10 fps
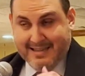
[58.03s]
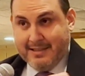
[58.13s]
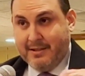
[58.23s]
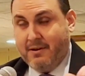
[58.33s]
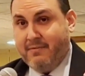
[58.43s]

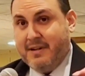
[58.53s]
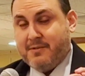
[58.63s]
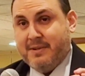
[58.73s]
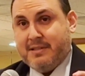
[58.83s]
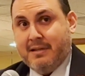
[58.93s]
Their
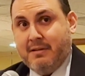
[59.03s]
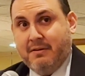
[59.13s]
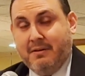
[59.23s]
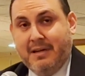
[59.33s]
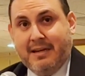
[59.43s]
investment's a little
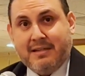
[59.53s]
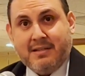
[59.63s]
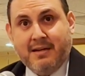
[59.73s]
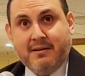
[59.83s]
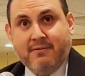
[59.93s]
unique. It's a
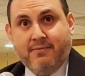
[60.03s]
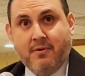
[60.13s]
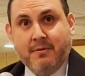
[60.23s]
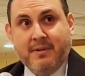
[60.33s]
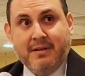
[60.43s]

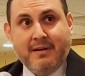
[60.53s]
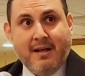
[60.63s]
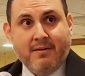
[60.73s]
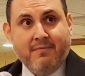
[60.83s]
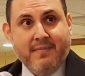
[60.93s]
$140 million
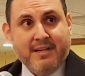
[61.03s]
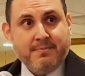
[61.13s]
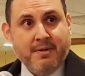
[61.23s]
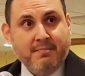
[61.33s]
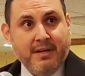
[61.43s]

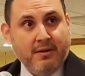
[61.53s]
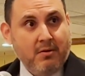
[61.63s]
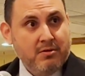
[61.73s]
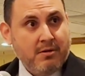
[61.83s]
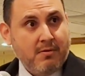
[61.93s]
investment, but it
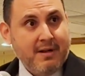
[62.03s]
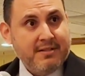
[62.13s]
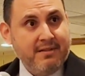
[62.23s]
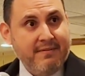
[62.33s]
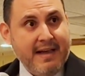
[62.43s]
goes across
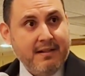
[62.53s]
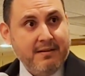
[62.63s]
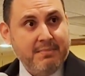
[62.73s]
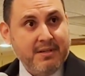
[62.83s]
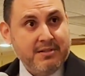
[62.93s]
the valley
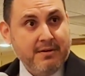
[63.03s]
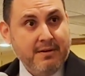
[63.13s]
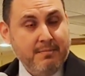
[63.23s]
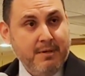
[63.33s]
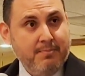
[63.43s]
because they're going
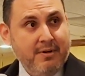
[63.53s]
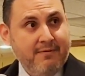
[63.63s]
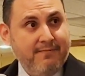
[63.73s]
to be putting